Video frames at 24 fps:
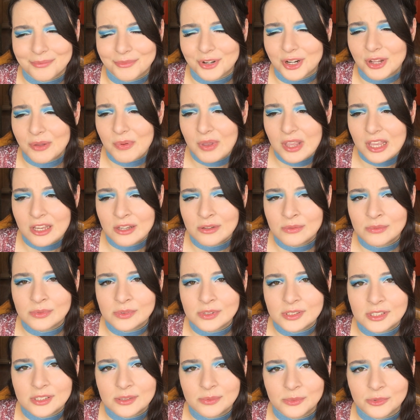
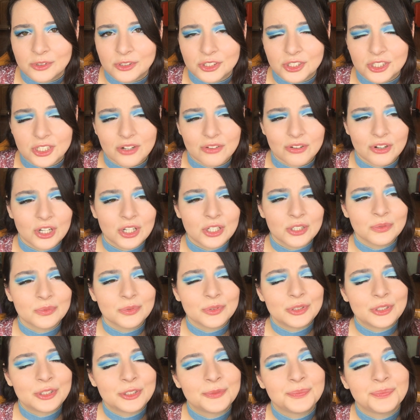premiums,
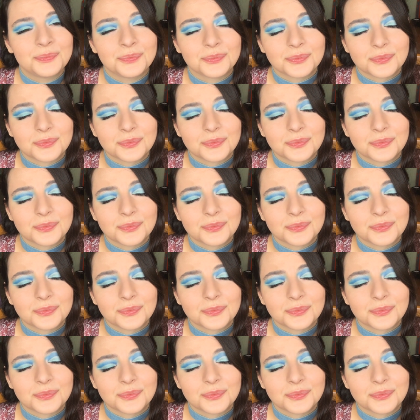multichromes,